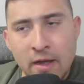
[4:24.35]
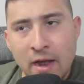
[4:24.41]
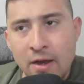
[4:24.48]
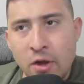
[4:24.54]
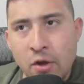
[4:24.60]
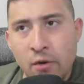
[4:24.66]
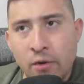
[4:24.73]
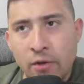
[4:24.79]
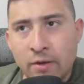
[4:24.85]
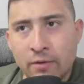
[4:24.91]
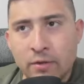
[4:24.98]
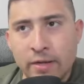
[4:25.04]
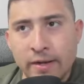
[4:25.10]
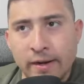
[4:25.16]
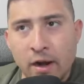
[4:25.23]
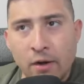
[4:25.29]
I know that
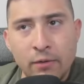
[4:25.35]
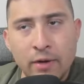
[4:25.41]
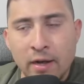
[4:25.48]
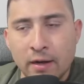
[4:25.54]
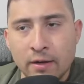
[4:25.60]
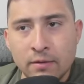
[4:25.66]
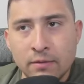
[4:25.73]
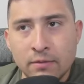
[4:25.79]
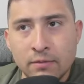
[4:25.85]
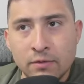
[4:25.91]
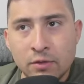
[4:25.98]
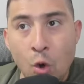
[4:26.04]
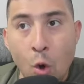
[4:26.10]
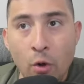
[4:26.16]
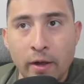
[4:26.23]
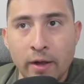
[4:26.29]
Terra Luna
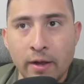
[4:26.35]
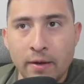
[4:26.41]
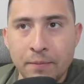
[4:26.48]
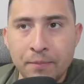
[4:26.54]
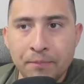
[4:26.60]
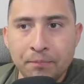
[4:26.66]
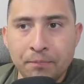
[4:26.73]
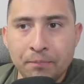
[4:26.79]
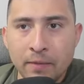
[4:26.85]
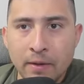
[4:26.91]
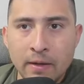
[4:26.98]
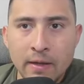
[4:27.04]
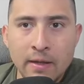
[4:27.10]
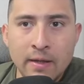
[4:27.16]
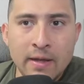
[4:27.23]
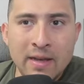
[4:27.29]
token
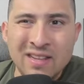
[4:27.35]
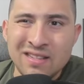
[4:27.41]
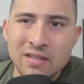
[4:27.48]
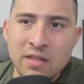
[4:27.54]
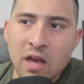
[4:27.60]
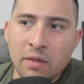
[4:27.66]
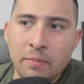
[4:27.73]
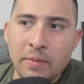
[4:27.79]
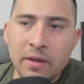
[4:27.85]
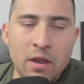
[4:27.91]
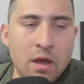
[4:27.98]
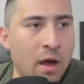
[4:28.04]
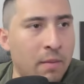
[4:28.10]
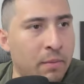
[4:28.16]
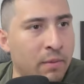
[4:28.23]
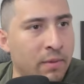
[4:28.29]
has not been
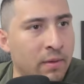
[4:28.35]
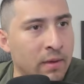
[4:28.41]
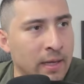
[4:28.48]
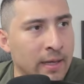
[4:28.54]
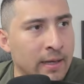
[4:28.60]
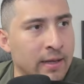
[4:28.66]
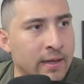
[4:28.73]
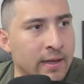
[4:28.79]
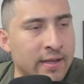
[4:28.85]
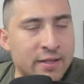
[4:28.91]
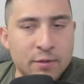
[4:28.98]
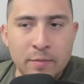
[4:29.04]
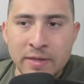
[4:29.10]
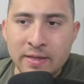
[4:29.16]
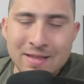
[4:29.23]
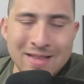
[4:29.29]
up. It's
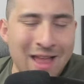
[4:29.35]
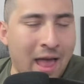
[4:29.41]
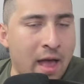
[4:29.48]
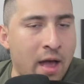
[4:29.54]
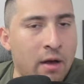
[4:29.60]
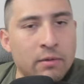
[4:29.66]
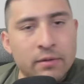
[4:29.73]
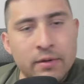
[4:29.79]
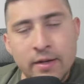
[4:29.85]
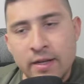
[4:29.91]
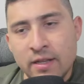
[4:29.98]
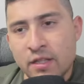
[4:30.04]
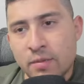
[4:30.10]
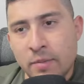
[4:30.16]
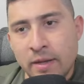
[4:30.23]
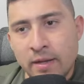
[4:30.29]
been down.
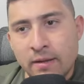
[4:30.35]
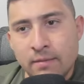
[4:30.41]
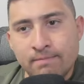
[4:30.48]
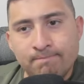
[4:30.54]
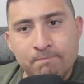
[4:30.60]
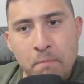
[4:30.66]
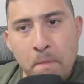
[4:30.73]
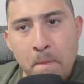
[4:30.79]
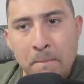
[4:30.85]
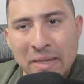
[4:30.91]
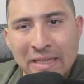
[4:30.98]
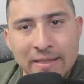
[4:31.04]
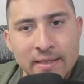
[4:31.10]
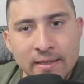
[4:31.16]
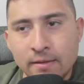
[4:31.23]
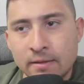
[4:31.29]
It's been
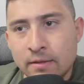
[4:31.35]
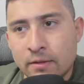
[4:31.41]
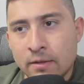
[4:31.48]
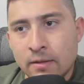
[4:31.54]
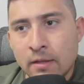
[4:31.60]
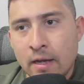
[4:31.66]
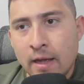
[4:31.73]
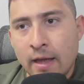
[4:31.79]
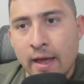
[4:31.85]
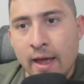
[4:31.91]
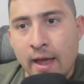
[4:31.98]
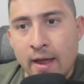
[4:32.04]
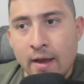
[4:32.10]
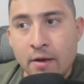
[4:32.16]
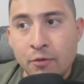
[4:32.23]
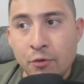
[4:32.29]
beaten.
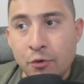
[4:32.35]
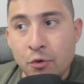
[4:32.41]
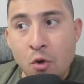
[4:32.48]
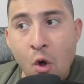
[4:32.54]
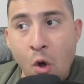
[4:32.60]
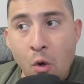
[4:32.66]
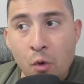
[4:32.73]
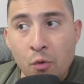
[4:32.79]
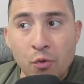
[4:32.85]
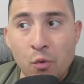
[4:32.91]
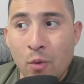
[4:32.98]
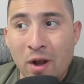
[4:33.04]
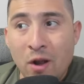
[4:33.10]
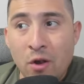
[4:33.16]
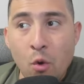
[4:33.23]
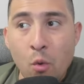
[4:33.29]
And you know, you
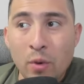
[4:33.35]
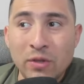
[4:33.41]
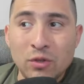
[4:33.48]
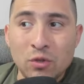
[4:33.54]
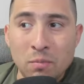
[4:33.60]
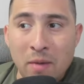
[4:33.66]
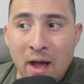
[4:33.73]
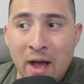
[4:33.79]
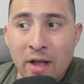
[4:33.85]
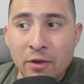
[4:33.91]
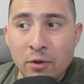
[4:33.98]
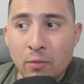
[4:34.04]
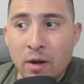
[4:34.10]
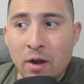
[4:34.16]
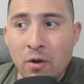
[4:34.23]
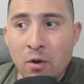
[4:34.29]
want to know when to buy. You
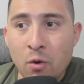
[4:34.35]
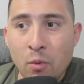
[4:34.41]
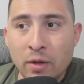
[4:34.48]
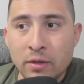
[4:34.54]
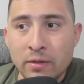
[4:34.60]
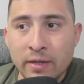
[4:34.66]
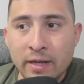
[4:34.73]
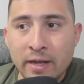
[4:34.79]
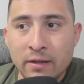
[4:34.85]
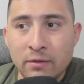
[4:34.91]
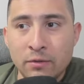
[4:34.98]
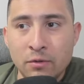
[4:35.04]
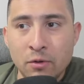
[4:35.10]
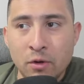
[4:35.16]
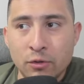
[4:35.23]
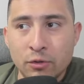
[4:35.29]
want to know when to get to
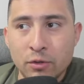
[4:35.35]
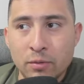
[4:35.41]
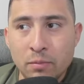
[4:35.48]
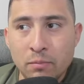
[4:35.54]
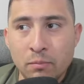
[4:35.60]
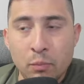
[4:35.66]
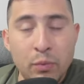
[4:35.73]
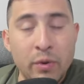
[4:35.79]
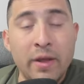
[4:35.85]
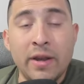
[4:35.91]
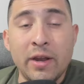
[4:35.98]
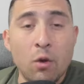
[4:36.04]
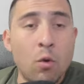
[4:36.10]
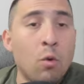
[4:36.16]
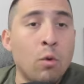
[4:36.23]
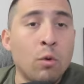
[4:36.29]
those pretty
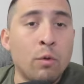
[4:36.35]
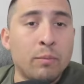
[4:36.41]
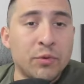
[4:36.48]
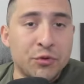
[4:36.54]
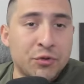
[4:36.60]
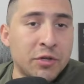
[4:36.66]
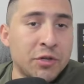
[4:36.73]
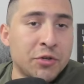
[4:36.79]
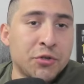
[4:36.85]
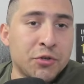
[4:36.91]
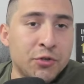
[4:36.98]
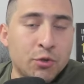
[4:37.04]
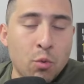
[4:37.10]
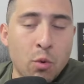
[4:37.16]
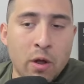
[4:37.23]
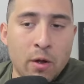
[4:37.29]
cool
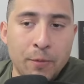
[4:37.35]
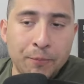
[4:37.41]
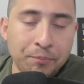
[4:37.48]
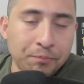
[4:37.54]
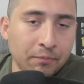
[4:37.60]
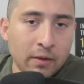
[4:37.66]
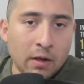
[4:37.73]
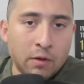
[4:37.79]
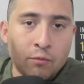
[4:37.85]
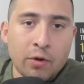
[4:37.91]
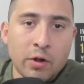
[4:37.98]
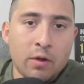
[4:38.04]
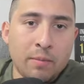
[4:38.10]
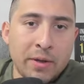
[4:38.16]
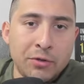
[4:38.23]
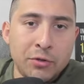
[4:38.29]
positions. Well,
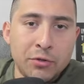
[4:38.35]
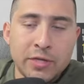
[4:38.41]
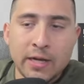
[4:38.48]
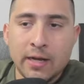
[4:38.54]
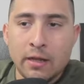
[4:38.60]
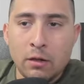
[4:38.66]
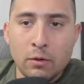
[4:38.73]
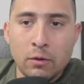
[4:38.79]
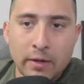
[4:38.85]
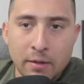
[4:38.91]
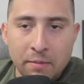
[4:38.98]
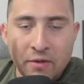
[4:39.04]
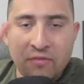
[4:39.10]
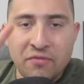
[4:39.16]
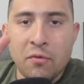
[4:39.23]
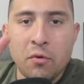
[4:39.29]
recommend you taking a look at
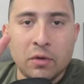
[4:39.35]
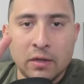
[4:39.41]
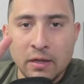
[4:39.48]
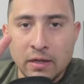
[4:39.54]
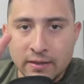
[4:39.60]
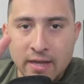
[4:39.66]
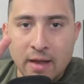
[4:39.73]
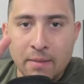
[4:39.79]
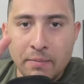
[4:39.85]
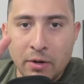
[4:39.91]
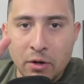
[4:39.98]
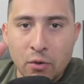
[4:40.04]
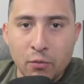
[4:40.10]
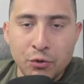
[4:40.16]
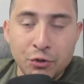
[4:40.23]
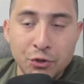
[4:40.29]
my fourth link down
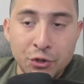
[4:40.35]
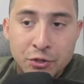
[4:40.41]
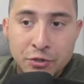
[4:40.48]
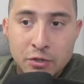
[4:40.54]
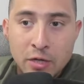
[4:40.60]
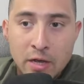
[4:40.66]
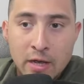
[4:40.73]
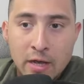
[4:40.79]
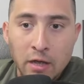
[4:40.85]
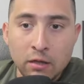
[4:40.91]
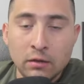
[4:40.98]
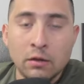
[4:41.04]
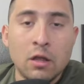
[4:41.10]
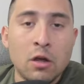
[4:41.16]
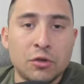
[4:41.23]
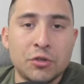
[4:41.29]
below, which is
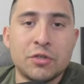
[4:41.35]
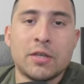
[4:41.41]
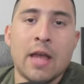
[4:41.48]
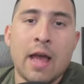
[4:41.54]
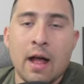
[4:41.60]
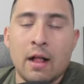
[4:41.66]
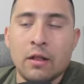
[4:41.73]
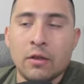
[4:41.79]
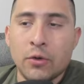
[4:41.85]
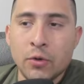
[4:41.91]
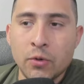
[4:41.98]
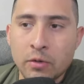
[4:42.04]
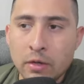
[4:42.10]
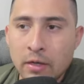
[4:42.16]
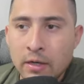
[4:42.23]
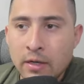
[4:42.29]
LUNC
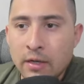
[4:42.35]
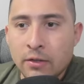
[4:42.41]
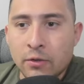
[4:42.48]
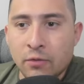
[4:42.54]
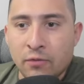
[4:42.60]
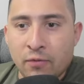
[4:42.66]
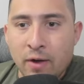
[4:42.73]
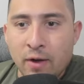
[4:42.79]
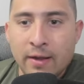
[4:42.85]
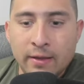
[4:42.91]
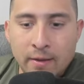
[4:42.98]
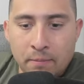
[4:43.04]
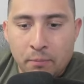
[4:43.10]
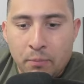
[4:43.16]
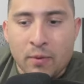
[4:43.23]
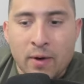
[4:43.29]
Algo, to find
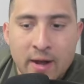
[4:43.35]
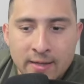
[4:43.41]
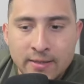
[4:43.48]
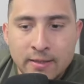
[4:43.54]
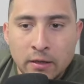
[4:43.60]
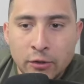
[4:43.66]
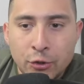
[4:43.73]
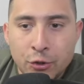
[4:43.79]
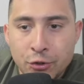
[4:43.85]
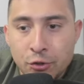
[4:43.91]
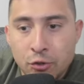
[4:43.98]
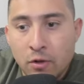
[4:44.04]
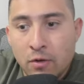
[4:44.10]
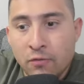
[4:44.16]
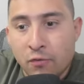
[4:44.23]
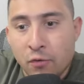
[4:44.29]
the price
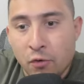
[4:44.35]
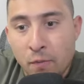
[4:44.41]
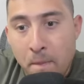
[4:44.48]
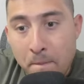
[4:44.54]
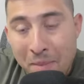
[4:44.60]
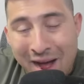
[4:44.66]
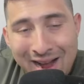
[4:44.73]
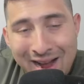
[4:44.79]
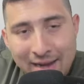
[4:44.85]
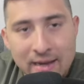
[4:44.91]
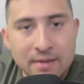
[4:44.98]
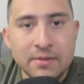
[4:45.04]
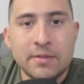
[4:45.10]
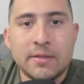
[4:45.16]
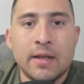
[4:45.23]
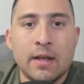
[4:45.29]
alerts for buying
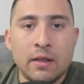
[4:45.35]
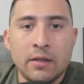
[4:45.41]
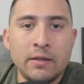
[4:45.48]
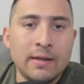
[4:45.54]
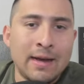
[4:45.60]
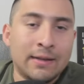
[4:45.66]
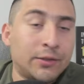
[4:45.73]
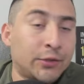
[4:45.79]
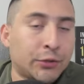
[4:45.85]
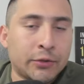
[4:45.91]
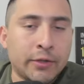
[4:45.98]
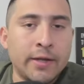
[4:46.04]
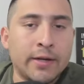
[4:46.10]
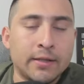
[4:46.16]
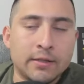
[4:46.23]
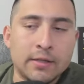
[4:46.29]
and selling and
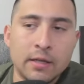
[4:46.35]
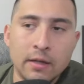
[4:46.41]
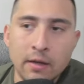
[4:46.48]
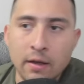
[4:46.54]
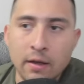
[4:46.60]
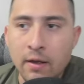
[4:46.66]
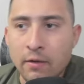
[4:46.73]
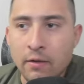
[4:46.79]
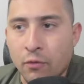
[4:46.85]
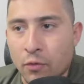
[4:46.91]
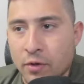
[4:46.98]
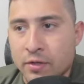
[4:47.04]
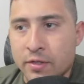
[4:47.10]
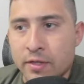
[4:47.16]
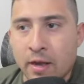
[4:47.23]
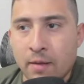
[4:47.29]
trade it. For
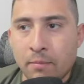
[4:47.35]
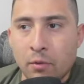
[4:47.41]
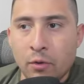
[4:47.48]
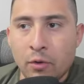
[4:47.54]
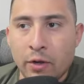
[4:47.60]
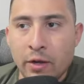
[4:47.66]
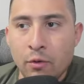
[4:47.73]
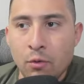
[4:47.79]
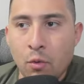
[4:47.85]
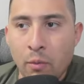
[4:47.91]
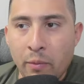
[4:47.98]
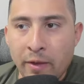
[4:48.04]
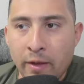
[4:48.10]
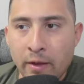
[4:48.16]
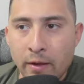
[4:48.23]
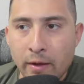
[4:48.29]
example, here will
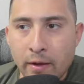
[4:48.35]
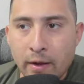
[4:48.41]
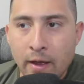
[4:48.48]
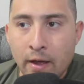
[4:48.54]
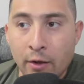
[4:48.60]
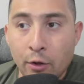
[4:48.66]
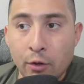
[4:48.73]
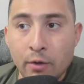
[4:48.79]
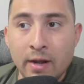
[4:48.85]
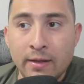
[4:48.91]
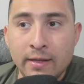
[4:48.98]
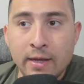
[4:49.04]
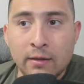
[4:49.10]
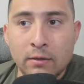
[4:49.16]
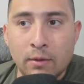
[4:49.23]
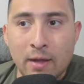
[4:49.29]
be a good
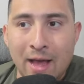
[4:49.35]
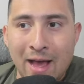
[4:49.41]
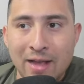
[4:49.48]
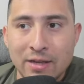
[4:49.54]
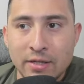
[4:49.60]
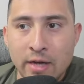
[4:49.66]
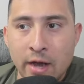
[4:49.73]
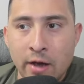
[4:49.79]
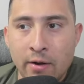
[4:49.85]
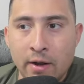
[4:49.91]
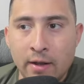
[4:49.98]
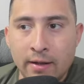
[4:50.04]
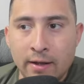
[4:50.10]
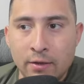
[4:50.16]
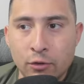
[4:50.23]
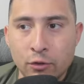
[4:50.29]
idea to cash out
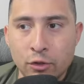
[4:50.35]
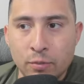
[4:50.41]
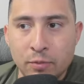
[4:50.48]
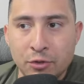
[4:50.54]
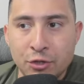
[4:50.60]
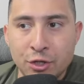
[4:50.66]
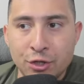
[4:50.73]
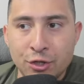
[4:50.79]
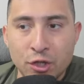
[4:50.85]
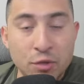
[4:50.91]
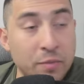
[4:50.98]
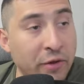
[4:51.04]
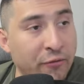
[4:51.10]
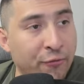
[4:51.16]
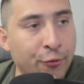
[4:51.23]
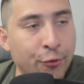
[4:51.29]
and get those positions
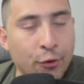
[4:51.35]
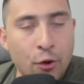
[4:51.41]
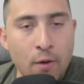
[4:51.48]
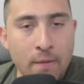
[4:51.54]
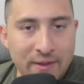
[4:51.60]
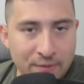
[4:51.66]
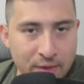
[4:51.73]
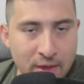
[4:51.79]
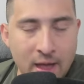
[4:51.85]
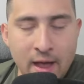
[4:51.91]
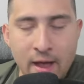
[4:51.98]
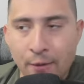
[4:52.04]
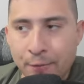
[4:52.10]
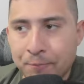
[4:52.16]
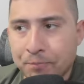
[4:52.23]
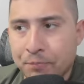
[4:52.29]
before coming
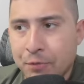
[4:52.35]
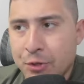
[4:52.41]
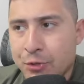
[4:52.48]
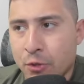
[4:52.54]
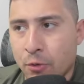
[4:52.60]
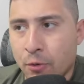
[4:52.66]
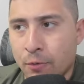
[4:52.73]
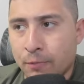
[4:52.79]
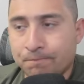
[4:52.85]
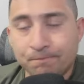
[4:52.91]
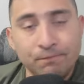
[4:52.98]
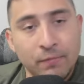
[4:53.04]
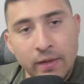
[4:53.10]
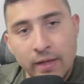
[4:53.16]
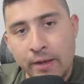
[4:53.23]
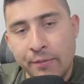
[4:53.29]
down. So
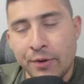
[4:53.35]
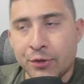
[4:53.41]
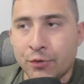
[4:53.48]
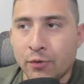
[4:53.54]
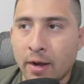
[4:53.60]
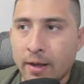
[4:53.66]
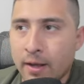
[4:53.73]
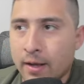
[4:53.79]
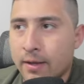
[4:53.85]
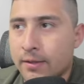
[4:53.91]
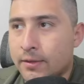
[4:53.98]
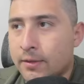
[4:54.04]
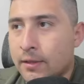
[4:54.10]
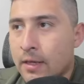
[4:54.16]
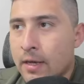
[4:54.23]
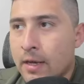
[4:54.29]
give it a try,
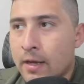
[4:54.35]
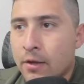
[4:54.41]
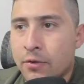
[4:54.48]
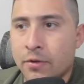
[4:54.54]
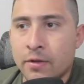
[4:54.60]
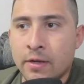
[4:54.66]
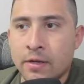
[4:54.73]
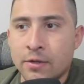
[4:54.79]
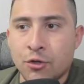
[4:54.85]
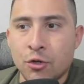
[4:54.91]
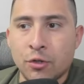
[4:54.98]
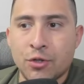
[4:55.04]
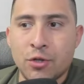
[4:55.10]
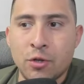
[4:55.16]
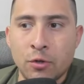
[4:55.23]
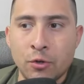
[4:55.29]
guys. It
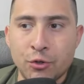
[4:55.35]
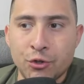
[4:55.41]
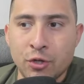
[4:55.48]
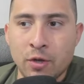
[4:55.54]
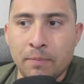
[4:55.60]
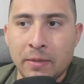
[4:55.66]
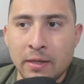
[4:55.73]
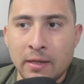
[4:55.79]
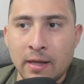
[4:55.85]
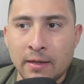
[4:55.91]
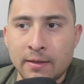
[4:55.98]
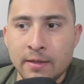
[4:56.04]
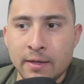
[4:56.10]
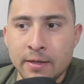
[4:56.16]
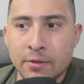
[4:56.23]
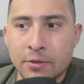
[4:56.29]
should look something
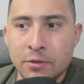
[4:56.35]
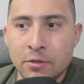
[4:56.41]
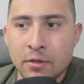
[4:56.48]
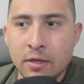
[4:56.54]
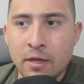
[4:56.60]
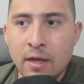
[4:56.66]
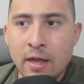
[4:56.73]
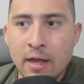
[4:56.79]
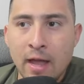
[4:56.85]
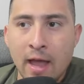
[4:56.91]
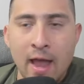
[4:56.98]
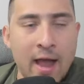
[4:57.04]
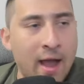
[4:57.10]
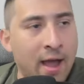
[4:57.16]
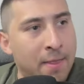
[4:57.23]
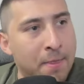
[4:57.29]
like this.
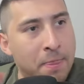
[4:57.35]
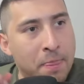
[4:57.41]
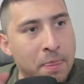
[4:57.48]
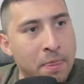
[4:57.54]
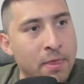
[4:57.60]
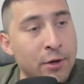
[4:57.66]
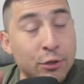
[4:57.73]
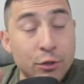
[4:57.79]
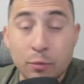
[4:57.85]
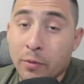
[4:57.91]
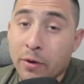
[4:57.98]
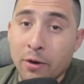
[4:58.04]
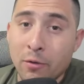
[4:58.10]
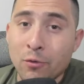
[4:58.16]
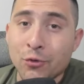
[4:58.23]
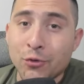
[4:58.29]
And there's
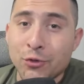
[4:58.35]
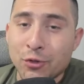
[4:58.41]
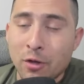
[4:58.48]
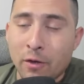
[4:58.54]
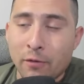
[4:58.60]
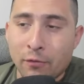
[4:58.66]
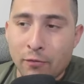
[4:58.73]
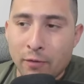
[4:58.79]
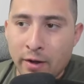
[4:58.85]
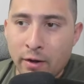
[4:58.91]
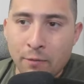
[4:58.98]
pretty cool stuff, right?